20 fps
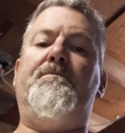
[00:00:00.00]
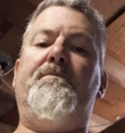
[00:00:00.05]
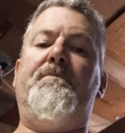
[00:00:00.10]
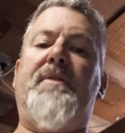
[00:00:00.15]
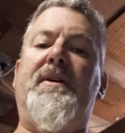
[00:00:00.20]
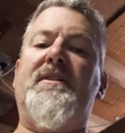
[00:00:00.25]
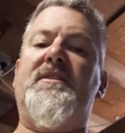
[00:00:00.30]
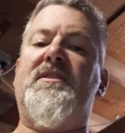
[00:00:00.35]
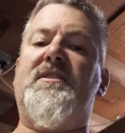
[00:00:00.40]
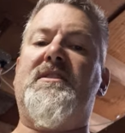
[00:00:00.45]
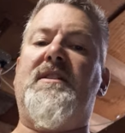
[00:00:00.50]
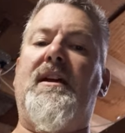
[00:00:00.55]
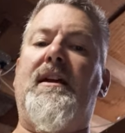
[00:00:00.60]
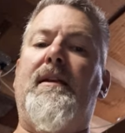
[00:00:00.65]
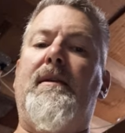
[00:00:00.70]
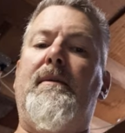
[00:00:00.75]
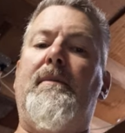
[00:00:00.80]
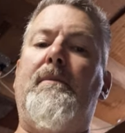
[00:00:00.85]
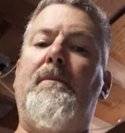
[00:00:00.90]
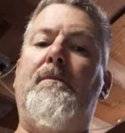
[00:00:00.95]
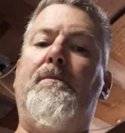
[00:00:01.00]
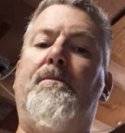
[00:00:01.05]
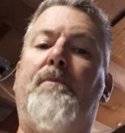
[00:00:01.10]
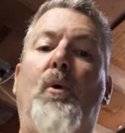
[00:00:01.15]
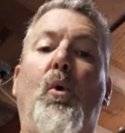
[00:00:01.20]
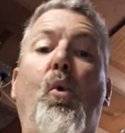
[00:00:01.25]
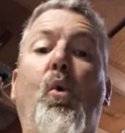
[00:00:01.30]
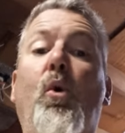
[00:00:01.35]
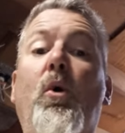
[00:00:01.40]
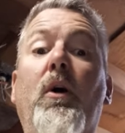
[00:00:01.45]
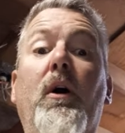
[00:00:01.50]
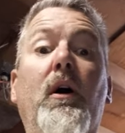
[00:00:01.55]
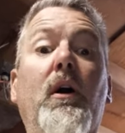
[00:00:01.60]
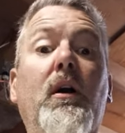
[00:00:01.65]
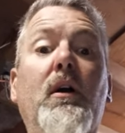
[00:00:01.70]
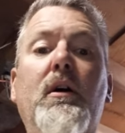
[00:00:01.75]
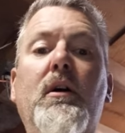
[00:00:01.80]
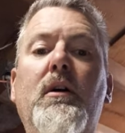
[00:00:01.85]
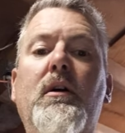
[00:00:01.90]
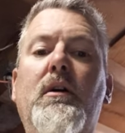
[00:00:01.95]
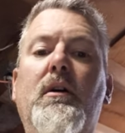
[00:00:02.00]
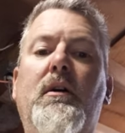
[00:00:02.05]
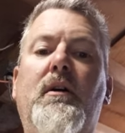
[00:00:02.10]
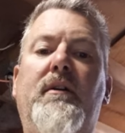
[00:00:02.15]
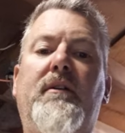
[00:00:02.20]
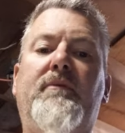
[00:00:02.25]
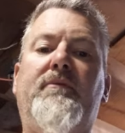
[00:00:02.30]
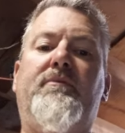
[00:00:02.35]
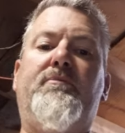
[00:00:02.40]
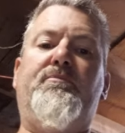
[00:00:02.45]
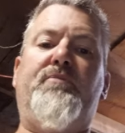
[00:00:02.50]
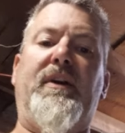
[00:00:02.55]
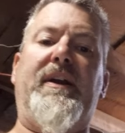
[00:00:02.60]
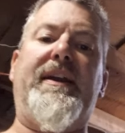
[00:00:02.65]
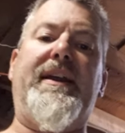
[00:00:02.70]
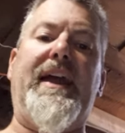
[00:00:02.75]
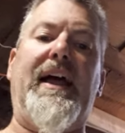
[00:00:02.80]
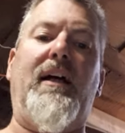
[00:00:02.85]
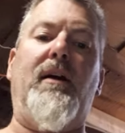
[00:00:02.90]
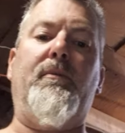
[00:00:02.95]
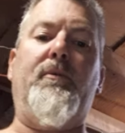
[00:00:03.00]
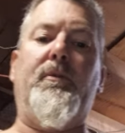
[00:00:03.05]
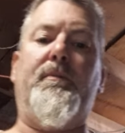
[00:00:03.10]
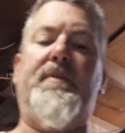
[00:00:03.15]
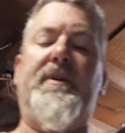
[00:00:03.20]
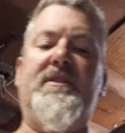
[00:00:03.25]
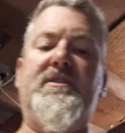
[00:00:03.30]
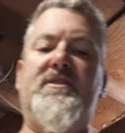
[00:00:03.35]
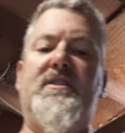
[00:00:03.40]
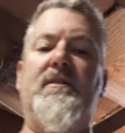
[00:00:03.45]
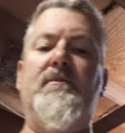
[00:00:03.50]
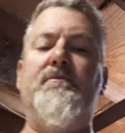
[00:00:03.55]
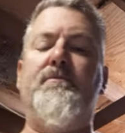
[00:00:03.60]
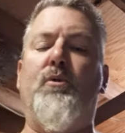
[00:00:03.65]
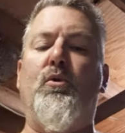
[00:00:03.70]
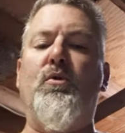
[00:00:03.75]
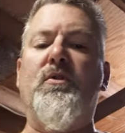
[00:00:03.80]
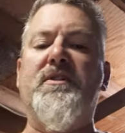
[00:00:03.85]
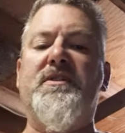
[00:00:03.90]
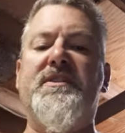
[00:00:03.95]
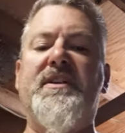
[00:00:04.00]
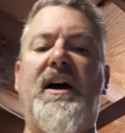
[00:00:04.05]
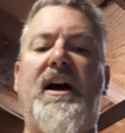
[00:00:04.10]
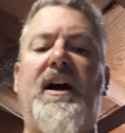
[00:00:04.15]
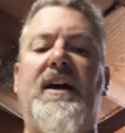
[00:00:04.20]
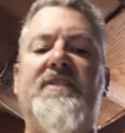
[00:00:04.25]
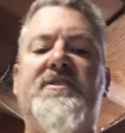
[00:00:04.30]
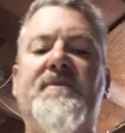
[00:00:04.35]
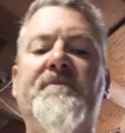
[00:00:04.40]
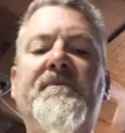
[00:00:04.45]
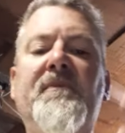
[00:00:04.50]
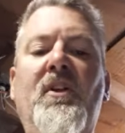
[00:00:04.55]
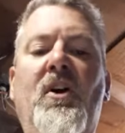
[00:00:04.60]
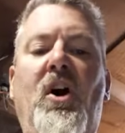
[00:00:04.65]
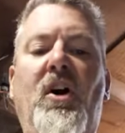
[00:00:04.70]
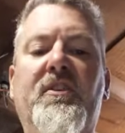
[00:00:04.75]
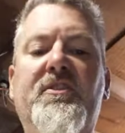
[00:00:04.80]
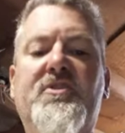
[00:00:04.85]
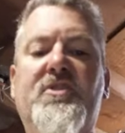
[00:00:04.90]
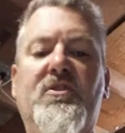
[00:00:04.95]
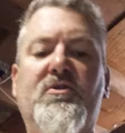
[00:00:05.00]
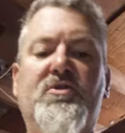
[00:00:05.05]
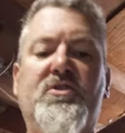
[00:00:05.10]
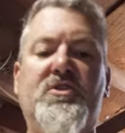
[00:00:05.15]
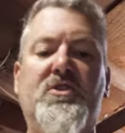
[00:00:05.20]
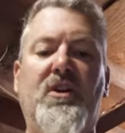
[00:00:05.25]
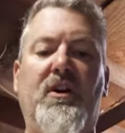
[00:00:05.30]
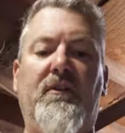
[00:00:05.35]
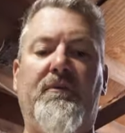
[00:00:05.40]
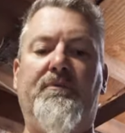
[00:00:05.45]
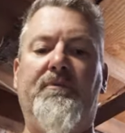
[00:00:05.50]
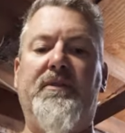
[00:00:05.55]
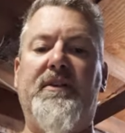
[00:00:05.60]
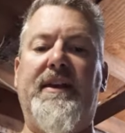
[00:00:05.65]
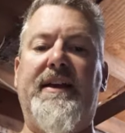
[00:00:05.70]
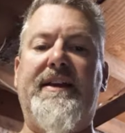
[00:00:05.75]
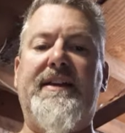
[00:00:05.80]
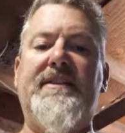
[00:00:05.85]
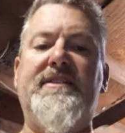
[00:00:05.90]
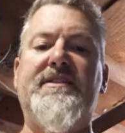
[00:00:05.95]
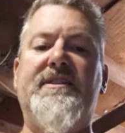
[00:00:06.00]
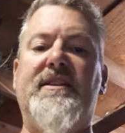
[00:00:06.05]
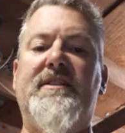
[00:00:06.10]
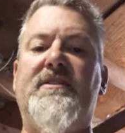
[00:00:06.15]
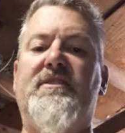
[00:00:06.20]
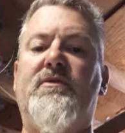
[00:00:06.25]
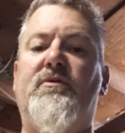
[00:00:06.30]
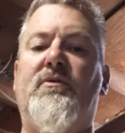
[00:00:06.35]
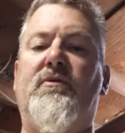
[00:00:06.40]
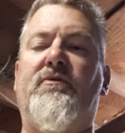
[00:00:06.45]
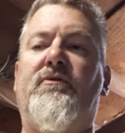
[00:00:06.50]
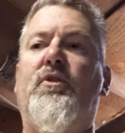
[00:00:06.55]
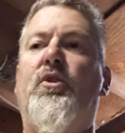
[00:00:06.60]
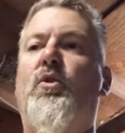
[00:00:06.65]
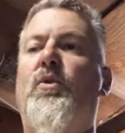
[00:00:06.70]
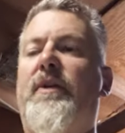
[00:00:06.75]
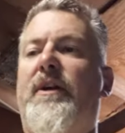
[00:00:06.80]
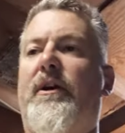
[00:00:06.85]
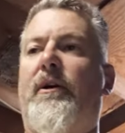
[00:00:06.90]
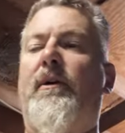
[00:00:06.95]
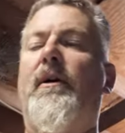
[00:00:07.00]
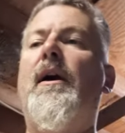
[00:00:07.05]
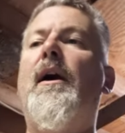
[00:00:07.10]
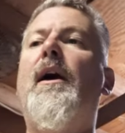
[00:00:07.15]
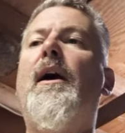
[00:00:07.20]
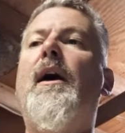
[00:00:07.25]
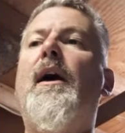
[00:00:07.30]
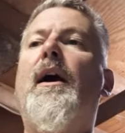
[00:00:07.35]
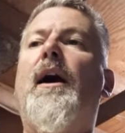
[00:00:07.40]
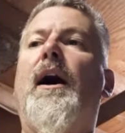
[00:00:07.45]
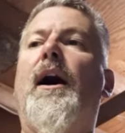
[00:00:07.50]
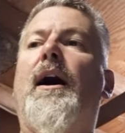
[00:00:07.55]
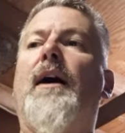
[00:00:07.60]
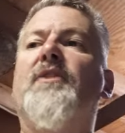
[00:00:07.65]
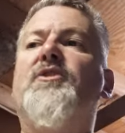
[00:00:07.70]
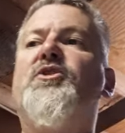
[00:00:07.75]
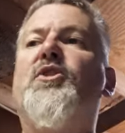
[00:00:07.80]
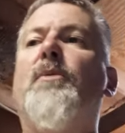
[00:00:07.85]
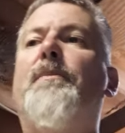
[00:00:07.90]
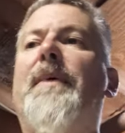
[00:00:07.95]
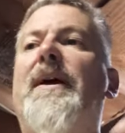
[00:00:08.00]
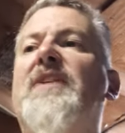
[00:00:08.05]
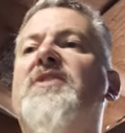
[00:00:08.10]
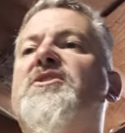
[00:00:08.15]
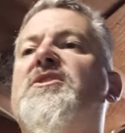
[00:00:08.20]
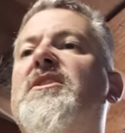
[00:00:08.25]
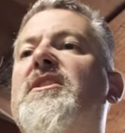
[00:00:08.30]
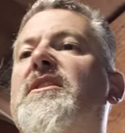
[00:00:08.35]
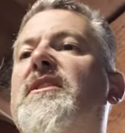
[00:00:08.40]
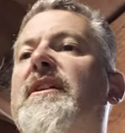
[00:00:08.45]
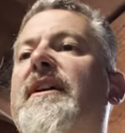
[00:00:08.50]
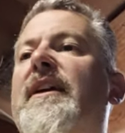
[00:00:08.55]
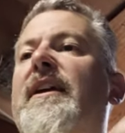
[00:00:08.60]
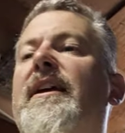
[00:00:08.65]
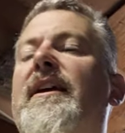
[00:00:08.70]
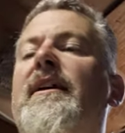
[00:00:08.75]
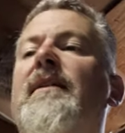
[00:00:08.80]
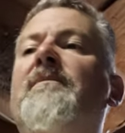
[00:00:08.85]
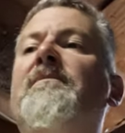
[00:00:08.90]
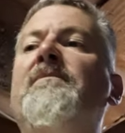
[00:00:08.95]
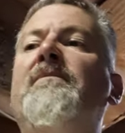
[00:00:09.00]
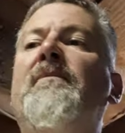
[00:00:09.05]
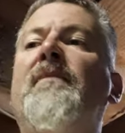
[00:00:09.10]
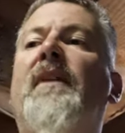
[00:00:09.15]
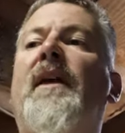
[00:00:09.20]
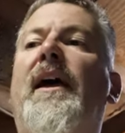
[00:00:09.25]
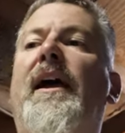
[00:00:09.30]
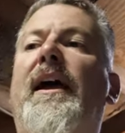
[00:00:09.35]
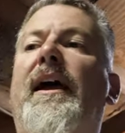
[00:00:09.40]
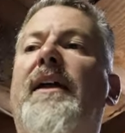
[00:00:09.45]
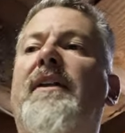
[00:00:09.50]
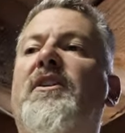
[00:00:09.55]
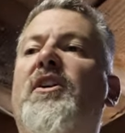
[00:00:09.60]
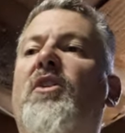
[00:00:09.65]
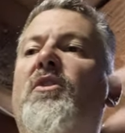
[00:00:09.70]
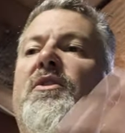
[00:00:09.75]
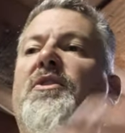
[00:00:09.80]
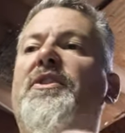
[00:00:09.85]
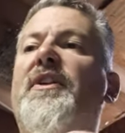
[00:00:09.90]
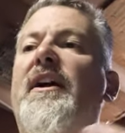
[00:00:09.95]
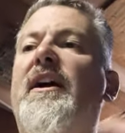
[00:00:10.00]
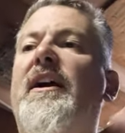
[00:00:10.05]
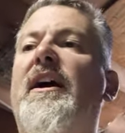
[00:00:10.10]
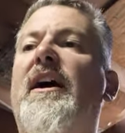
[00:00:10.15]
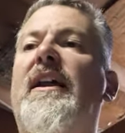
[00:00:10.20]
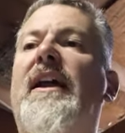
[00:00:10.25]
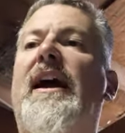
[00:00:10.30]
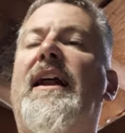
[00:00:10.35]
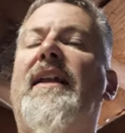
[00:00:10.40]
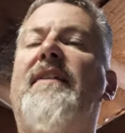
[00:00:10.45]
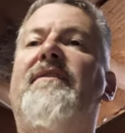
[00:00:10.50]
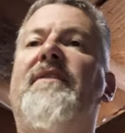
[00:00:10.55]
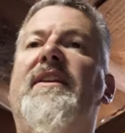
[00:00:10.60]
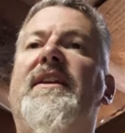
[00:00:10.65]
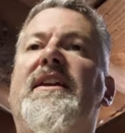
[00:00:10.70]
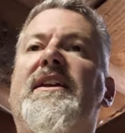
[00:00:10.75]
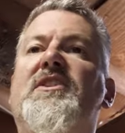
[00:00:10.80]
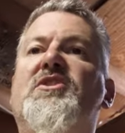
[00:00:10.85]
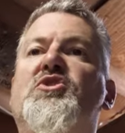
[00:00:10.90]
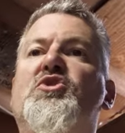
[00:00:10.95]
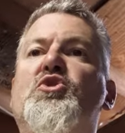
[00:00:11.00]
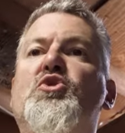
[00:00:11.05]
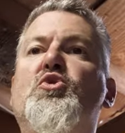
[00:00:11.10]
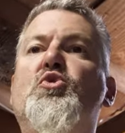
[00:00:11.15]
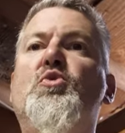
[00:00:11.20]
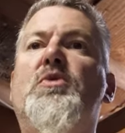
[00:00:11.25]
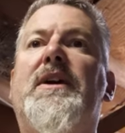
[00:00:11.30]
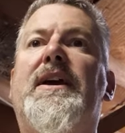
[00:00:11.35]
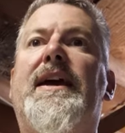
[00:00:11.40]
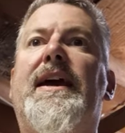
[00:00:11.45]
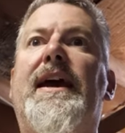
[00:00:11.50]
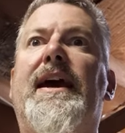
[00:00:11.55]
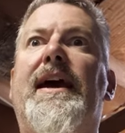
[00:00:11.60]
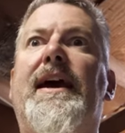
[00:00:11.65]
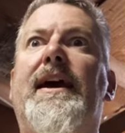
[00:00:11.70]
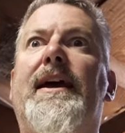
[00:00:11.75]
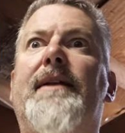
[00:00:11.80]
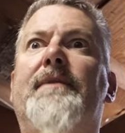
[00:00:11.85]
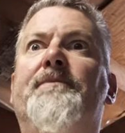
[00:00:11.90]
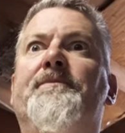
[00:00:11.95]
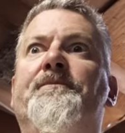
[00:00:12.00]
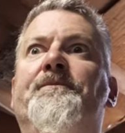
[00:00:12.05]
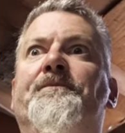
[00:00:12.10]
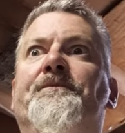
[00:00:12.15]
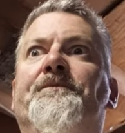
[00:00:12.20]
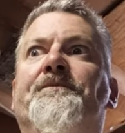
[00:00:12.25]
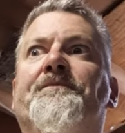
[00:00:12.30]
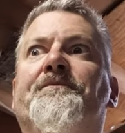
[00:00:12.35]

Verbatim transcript: piston bore, brake caliber, piston bore size, all this other stuff plays into the role here. Uh, so basically, and the other thing I got out of it is you can